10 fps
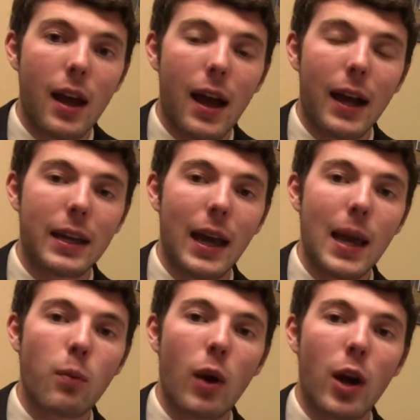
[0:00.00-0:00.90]
A
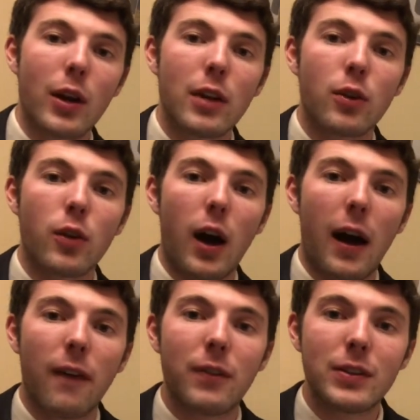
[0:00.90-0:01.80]
game where either the
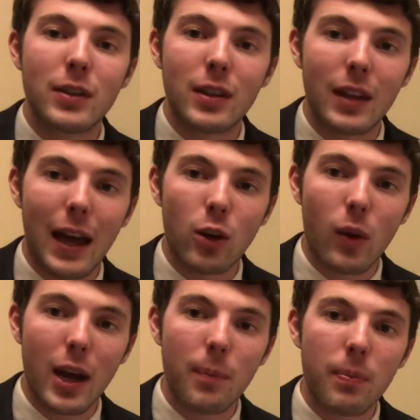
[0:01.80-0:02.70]
offense isn't that
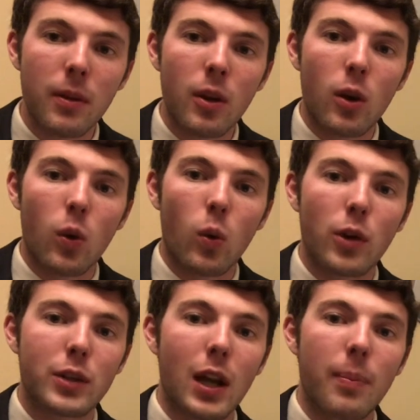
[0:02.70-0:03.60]
great or
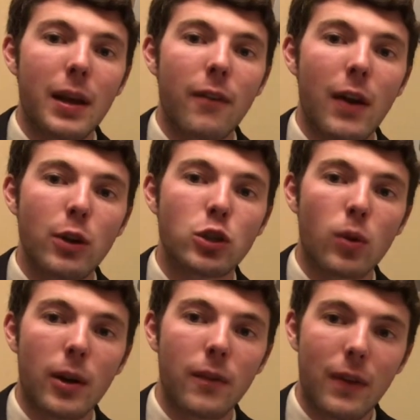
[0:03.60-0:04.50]
it's going to be a very
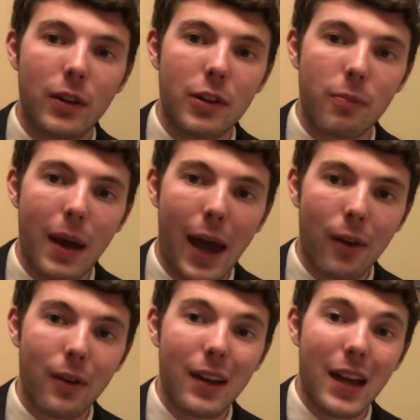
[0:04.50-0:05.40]
strong defensive battle.
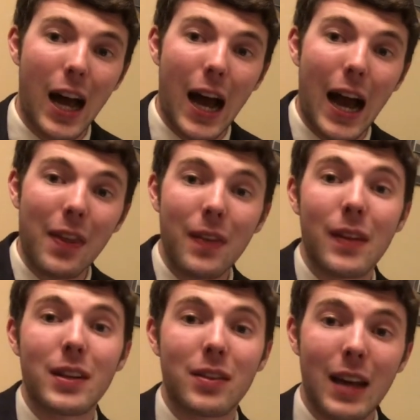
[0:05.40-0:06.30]
I think
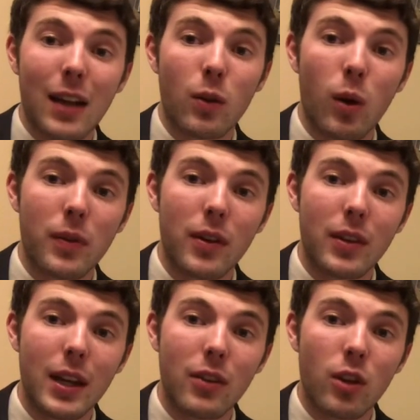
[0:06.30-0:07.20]
that's exactly what this
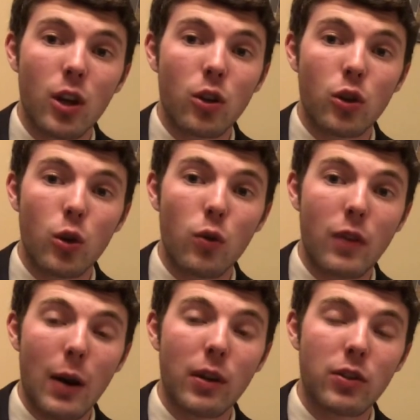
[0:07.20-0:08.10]
is. Two
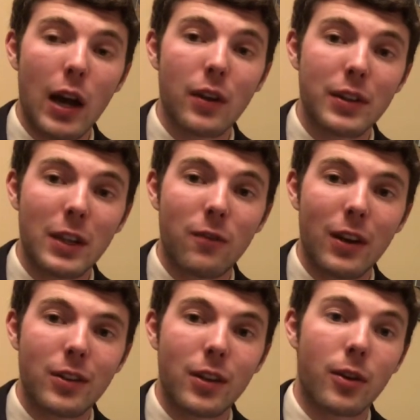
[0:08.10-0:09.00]
very solid
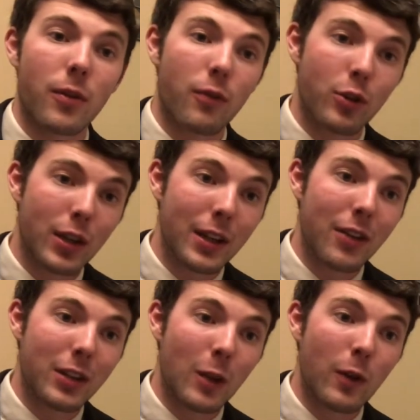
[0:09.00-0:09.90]
defenses, or
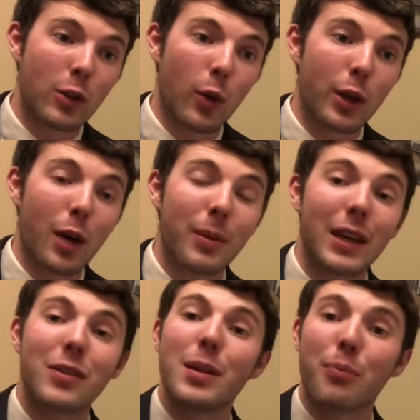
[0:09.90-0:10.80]
Virginia's defense going up
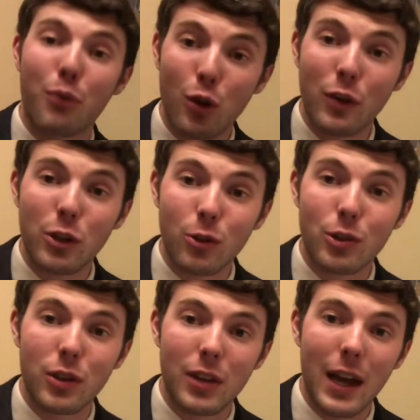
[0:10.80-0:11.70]
against an improving
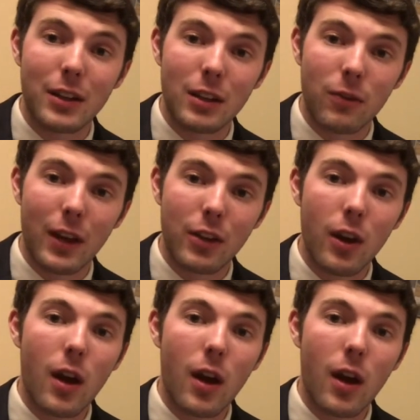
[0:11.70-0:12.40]
Georgia Tech defense,